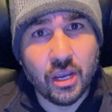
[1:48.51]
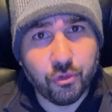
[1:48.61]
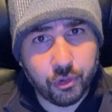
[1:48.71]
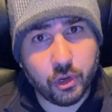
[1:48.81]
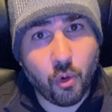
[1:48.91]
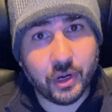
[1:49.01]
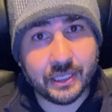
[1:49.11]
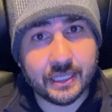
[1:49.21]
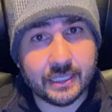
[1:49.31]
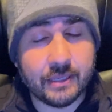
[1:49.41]
recording
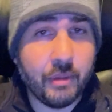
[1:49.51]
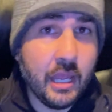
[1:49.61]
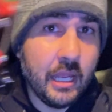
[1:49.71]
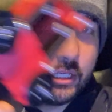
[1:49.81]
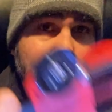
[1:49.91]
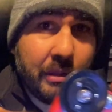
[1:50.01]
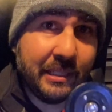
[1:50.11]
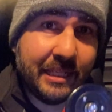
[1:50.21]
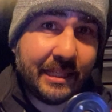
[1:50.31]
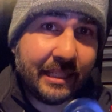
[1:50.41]
system. So
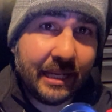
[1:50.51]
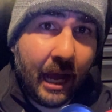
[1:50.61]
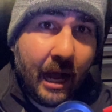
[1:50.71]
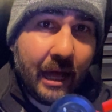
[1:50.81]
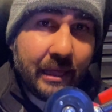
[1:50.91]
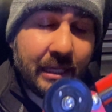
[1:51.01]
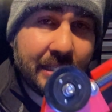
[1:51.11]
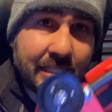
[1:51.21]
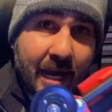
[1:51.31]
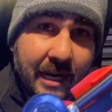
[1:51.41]
this is the
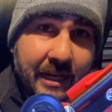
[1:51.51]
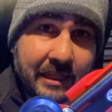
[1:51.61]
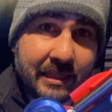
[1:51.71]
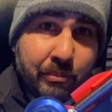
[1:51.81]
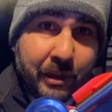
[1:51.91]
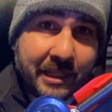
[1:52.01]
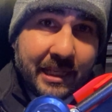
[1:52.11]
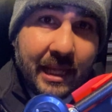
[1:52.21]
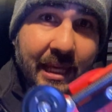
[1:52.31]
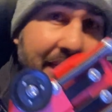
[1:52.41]
design in its
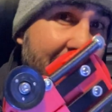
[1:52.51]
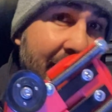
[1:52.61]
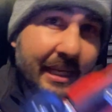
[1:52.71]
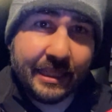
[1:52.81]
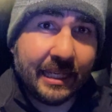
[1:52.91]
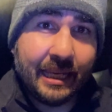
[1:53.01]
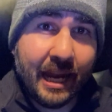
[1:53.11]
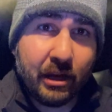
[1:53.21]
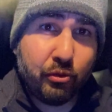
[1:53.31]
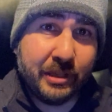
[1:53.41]
simplicity. This is the
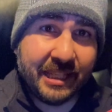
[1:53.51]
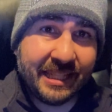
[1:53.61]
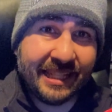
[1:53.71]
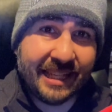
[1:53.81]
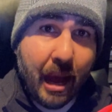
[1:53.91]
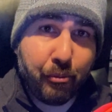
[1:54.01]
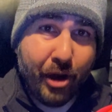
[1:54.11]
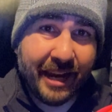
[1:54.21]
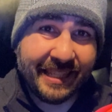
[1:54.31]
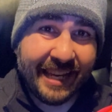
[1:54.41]
kinetic resistance
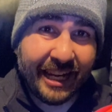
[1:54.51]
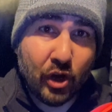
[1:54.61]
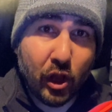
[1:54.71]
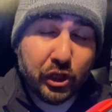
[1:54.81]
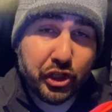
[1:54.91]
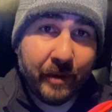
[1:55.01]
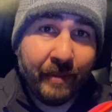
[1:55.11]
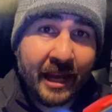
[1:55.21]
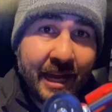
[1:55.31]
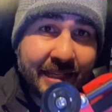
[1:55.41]
apparatus technology.
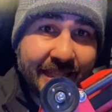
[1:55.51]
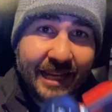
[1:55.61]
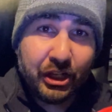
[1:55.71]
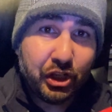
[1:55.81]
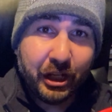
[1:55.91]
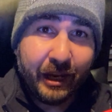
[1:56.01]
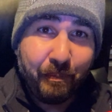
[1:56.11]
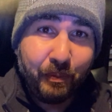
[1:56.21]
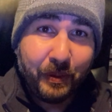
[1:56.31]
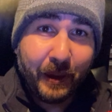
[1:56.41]

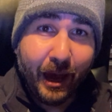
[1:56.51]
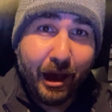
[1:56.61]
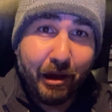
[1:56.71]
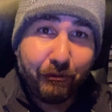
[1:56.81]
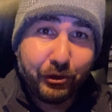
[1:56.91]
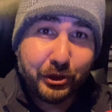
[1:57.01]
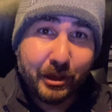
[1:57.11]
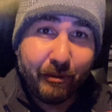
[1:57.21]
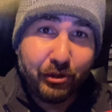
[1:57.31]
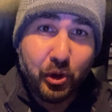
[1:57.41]
Essentially, for
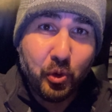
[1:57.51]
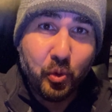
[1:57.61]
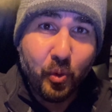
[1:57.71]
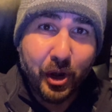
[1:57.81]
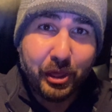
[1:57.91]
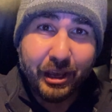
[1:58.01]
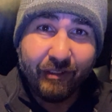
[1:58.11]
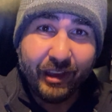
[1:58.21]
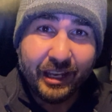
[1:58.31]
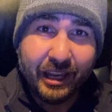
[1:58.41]
some of you who want to think
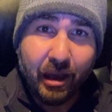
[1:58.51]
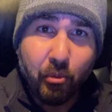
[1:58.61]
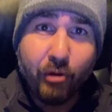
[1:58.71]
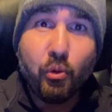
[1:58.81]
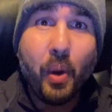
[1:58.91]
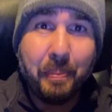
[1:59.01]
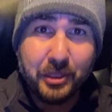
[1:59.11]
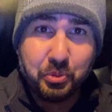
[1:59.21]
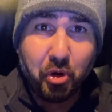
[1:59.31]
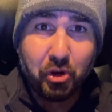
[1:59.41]
of it in more of a
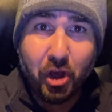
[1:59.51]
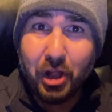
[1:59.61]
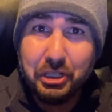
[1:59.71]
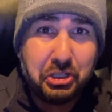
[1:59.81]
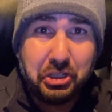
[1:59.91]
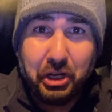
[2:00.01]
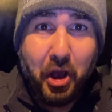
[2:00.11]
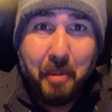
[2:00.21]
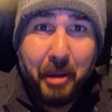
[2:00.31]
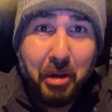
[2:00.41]
weapons protocol, it's just a
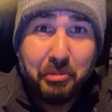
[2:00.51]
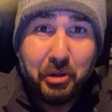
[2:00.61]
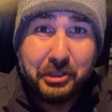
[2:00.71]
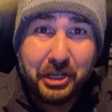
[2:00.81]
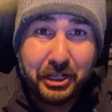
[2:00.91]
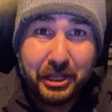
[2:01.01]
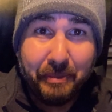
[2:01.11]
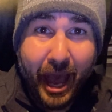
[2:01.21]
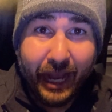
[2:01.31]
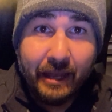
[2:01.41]
compound bow stuck to the
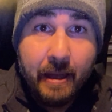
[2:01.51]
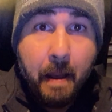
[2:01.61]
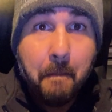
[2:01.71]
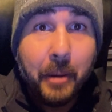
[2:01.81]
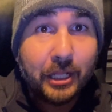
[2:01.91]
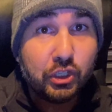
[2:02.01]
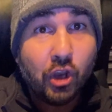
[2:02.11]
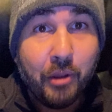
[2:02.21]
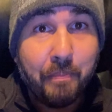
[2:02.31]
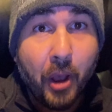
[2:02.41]
back. But it's
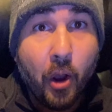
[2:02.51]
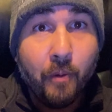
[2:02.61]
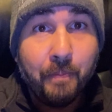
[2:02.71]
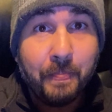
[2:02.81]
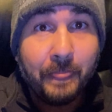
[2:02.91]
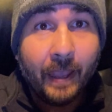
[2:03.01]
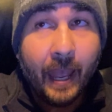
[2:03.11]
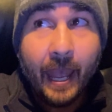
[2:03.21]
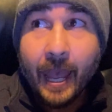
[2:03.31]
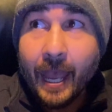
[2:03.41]
bow,
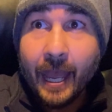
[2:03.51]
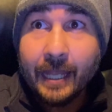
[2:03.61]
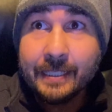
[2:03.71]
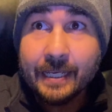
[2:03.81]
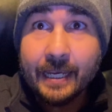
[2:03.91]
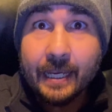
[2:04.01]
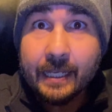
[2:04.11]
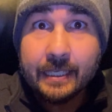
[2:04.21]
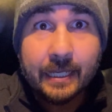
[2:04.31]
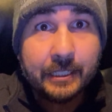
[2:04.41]
and
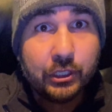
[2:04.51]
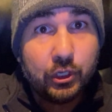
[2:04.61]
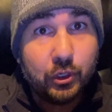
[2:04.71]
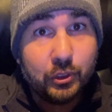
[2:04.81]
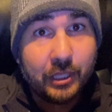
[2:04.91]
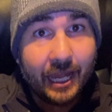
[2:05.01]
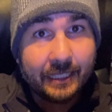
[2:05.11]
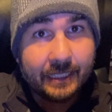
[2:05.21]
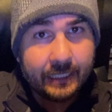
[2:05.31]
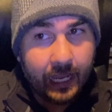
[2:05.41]
it doesn't use
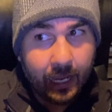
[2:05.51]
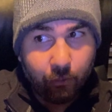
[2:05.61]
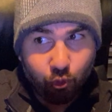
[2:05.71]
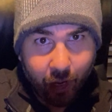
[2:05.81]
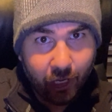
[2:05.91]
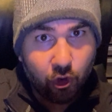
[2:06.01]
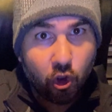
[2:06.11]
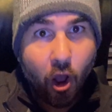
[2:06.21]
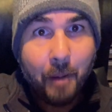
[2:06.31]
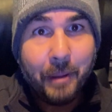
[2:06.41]
that same radial
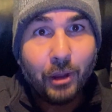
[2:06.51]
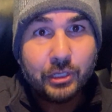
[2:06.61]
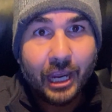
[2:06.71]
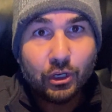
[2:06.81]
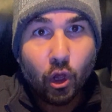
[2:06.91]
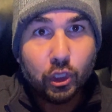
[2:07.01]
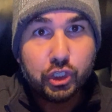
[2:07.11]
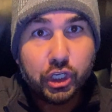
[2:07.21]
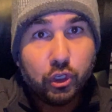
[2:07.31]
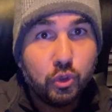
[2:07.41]
compound
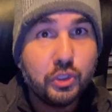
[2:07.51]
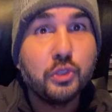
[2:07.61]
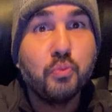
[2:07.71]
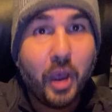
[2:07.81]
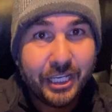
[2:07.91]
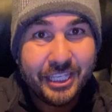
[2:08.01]
technology. It uses my